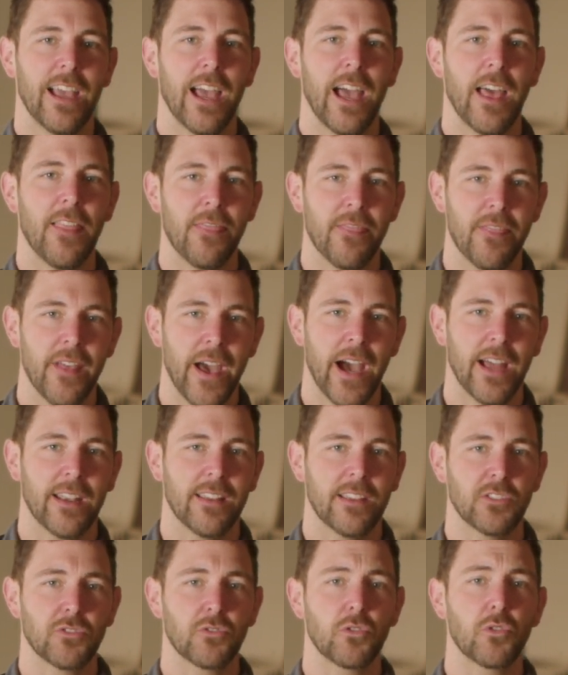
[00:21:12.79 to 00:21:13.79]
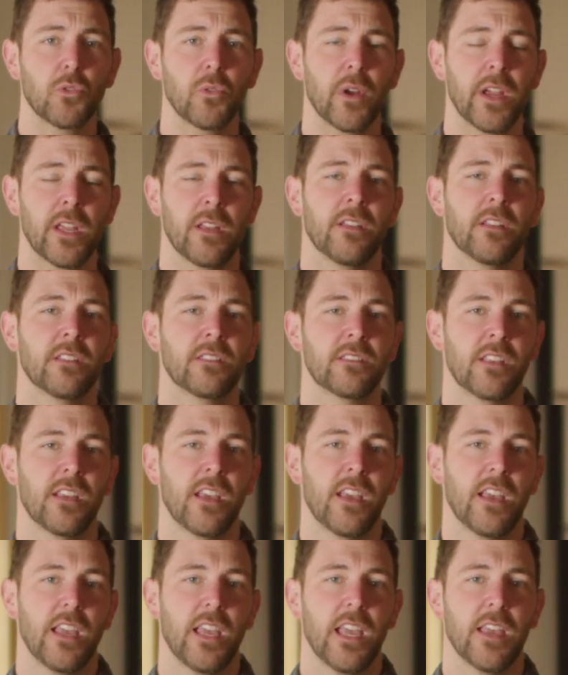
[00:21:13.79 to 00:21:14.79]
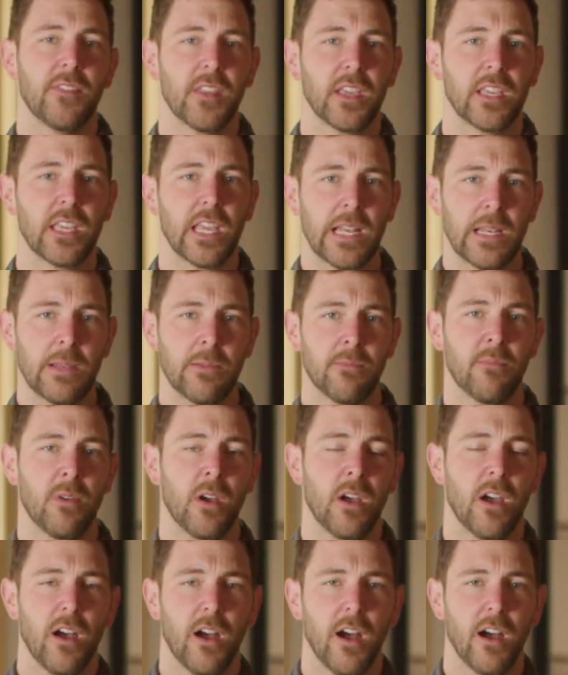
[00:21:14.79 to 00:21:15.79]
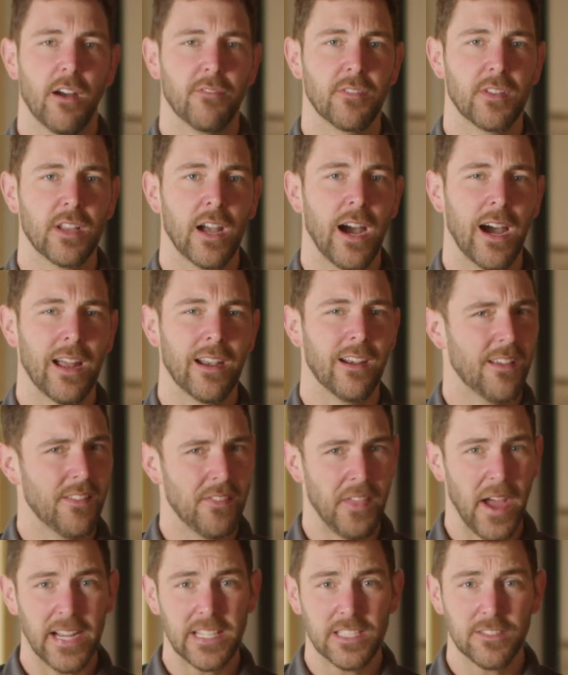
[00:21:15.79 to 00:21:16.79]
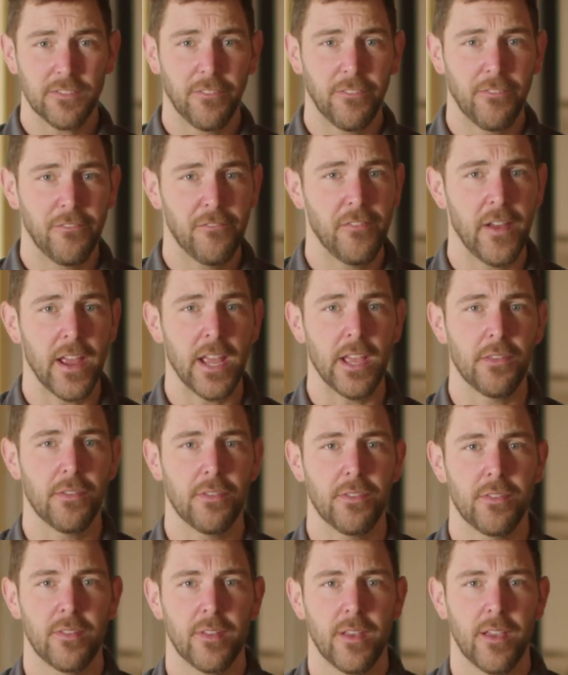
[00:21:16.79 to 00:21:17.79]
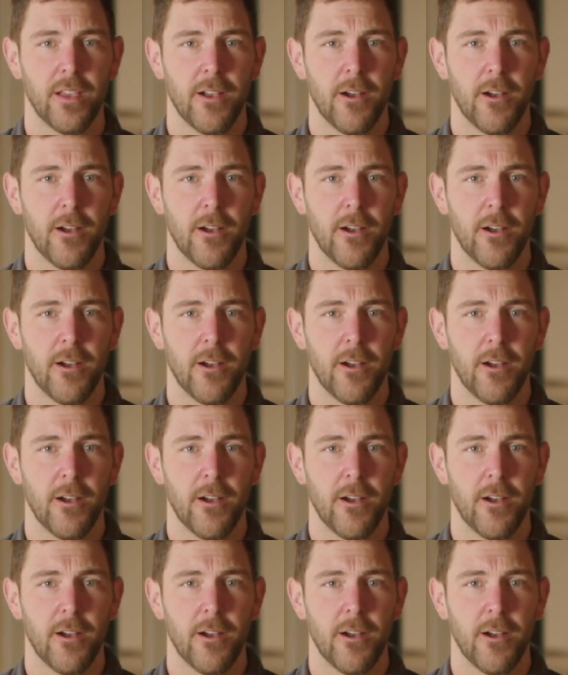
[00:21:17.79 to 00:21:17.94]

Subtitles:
and that is greatness in the kingdom of God. That's faith.